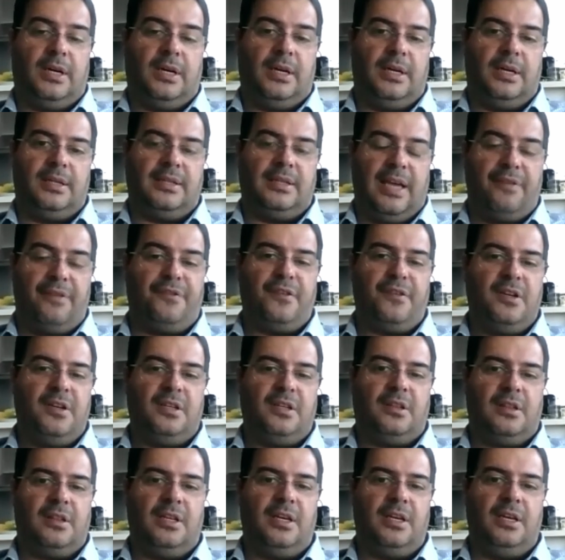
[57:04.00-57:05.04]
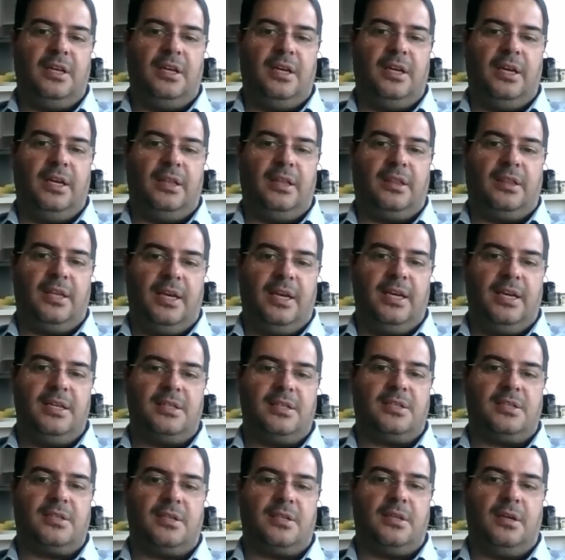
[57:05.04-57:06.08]
definitely it
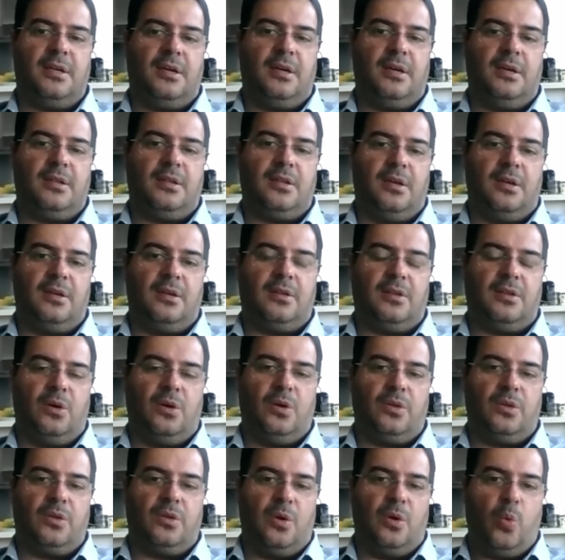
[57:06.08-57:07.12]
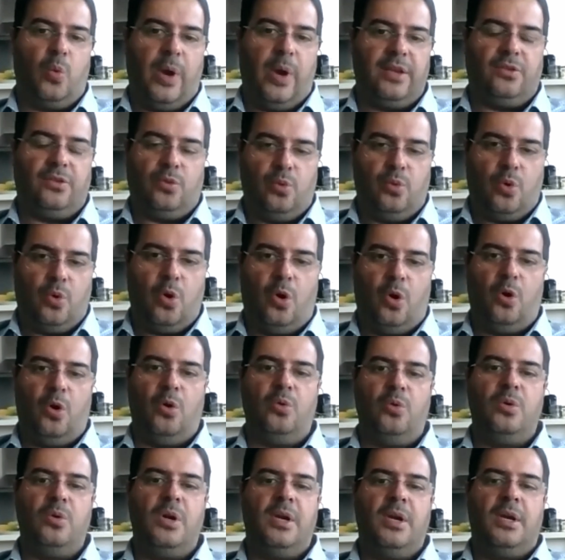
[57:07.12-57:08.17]
is the way to
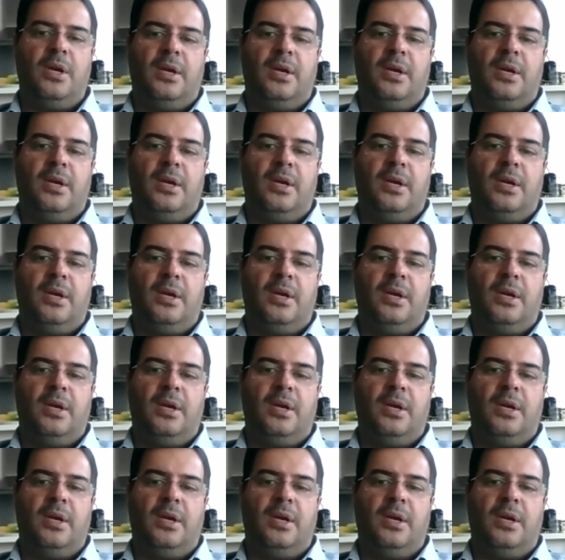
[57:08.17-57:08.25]
go.